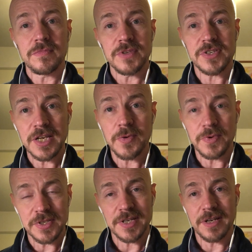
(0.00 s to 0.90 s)

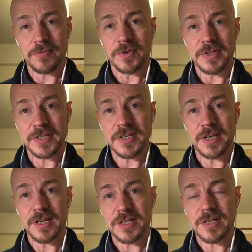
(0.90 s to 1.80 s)
sequencing of what they're
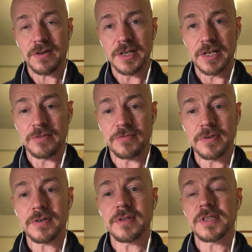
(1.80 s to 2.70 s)
saying is slightly
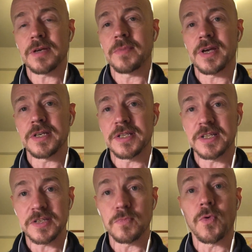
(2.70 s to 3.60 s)
different. In some cases
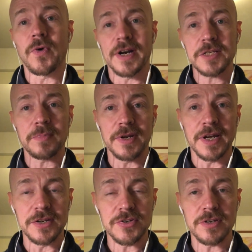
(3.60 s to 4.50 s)
there's more
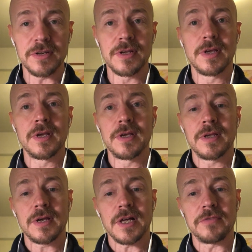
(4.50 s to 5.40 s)
explanation.
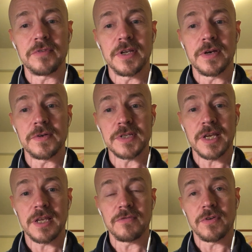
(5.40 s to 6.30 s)
Other videos they
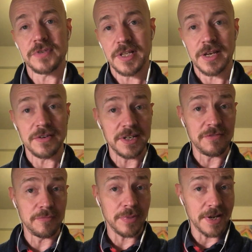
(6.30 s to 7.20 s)
give you, obviously they're going to
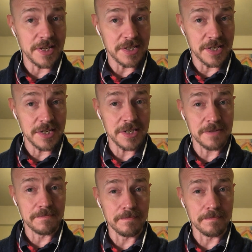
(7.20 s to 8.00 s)
different places.